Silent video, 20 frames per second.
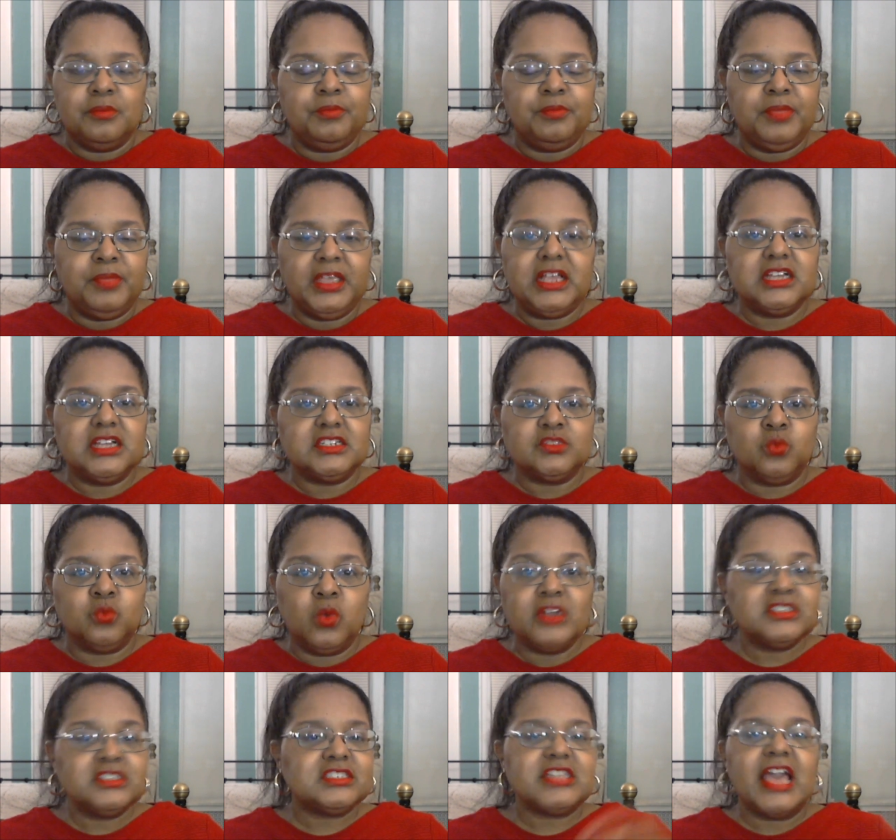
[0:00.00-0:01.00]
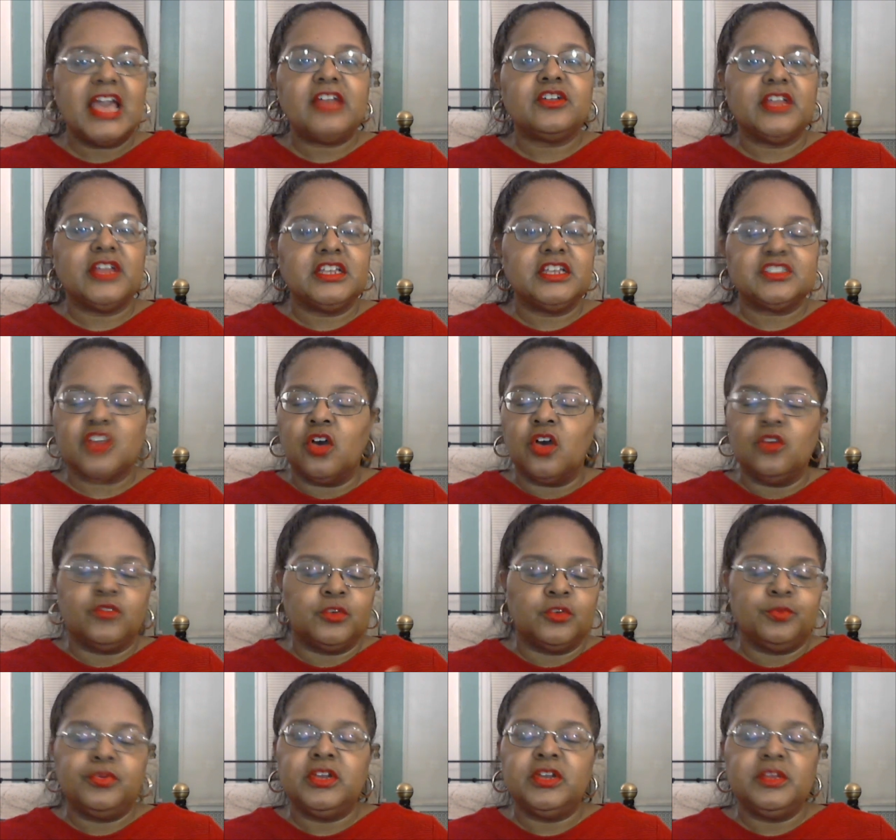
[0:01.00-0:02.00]
Because once Saturday is over,
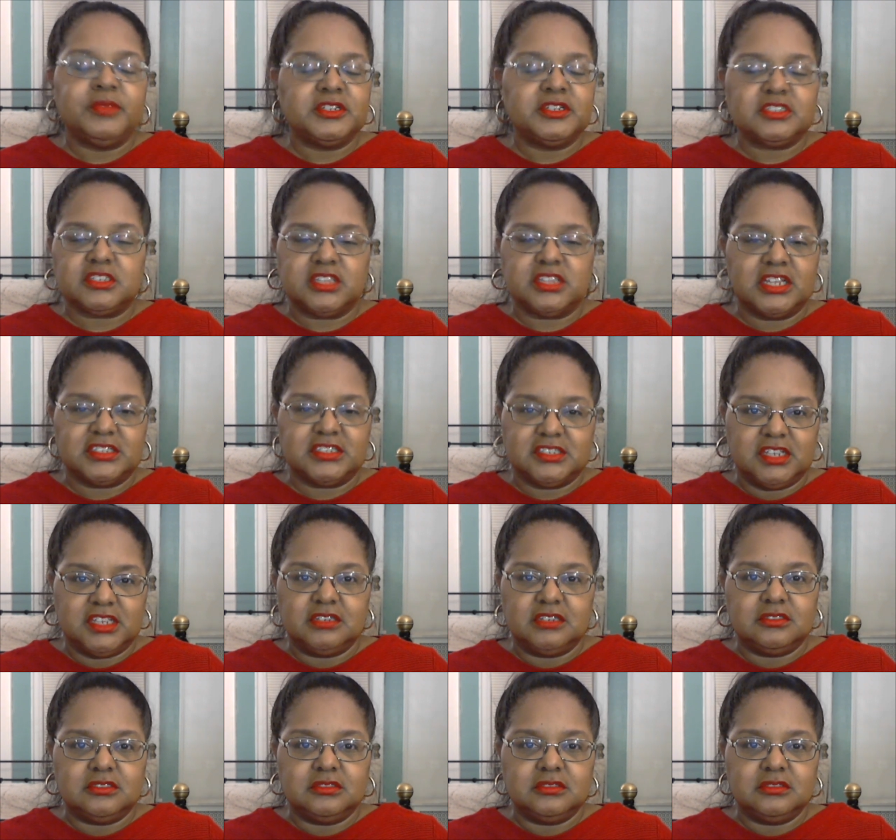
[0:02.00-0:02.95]
pretty much that's it.